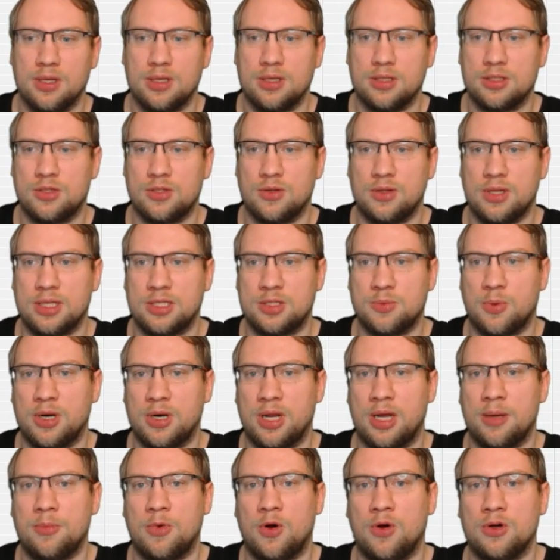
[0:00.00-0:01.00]
So that's what
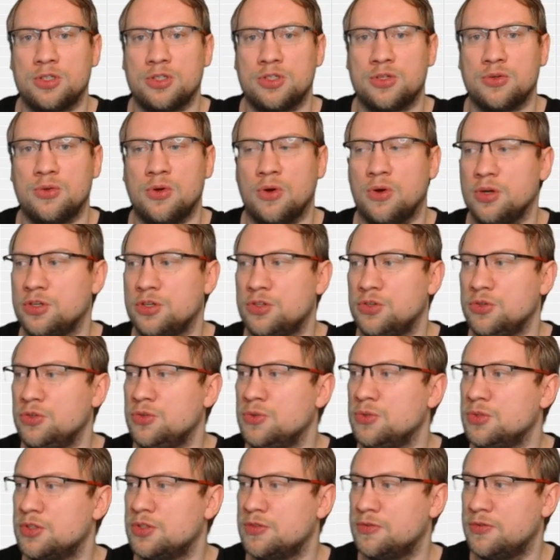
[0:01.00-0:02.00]
I'm also going to
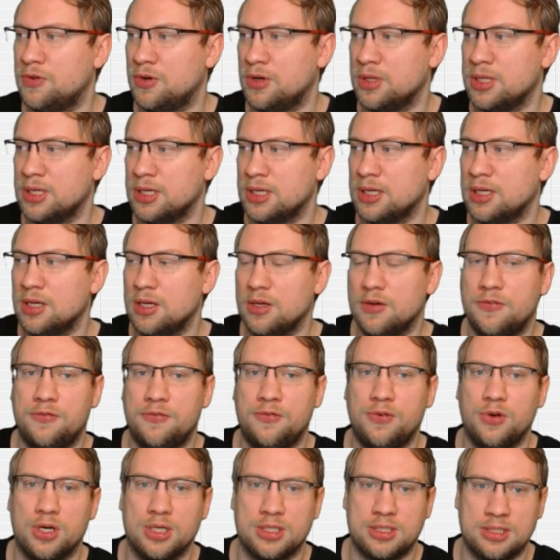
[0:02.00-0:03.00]
use for the
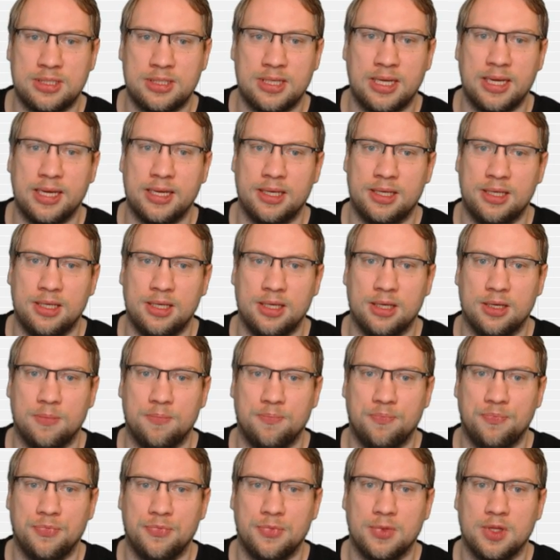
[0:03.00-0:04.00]
first tank here,
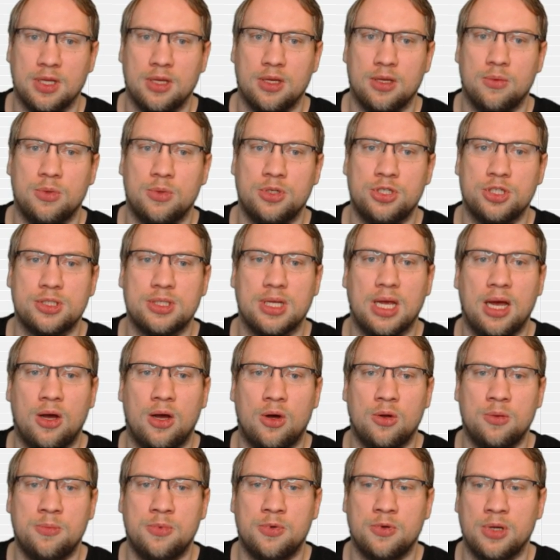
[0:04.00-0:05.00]
which is
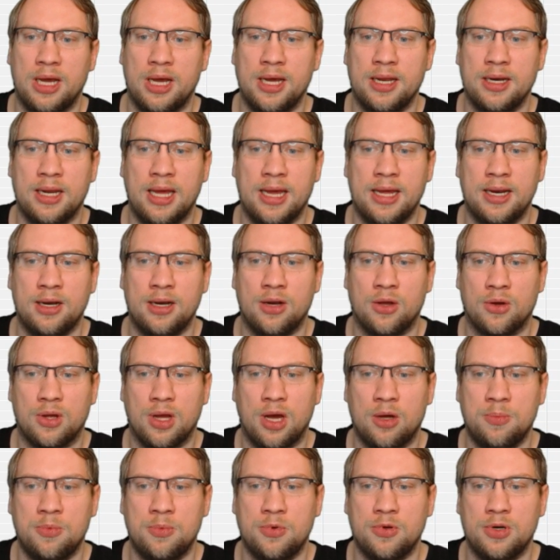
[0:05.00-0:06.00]
output and analog
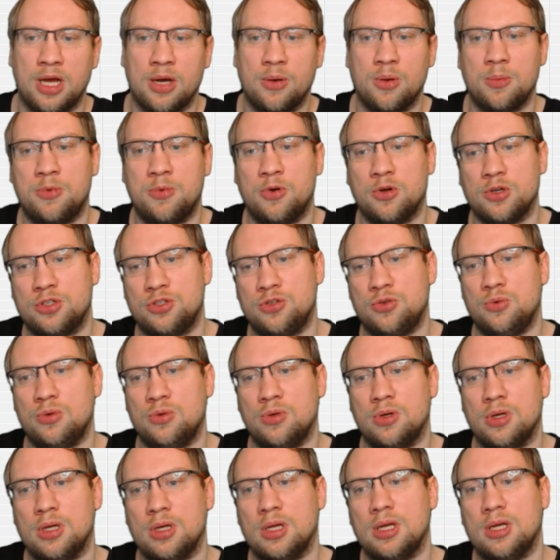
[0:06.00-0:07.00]
output. I will put
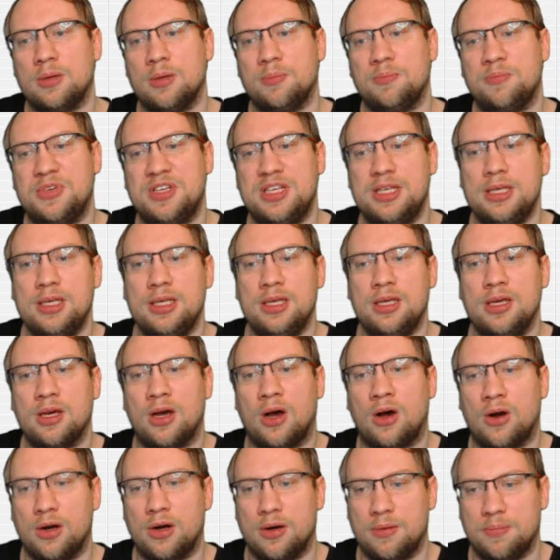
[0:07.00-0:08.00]
to
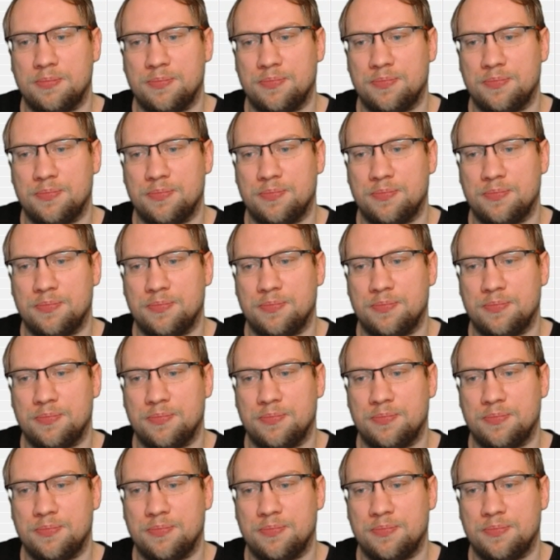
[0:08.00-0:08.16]
PER.